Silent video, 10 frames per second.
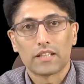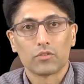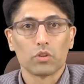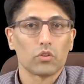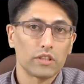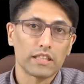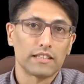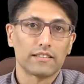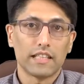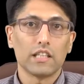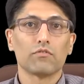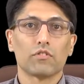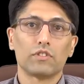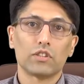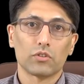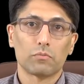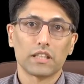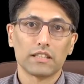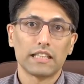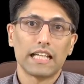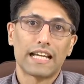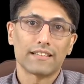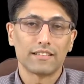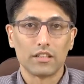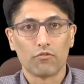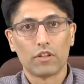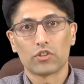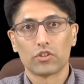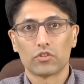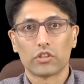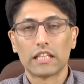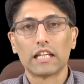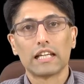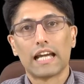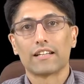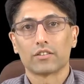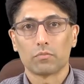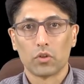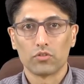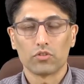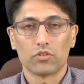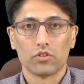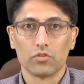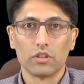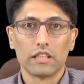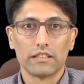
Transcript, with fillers: because we're going to conceive of disability as deficiency as opposed to